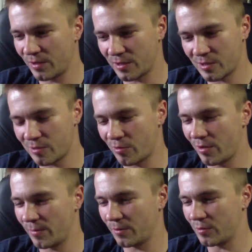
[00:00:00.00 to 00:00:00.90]

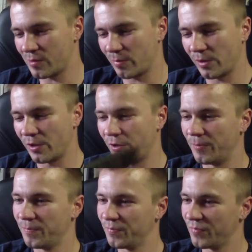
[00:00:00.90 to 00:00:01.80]
extremely good splitter
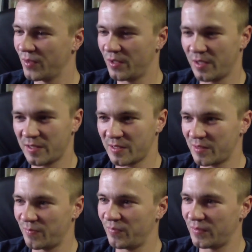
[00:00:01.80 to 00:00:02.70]
it has
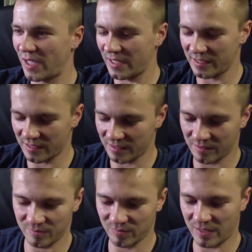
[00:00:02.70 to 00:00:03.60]
nice
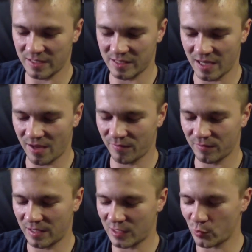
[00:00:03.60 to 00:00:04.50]
nice
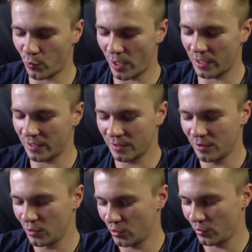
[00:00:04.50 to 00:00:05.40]
heft nice weight
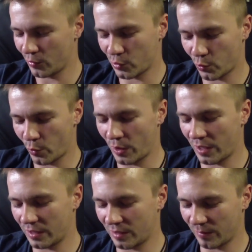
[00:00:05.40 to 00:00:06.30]
you swing
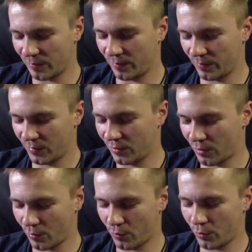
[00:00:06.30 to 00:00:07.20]
at the you
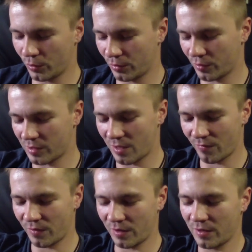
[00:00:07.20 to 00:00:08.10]
know wood or
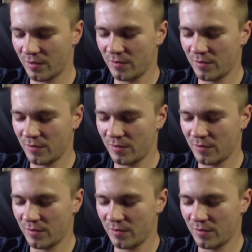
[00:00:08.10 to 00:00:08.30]
something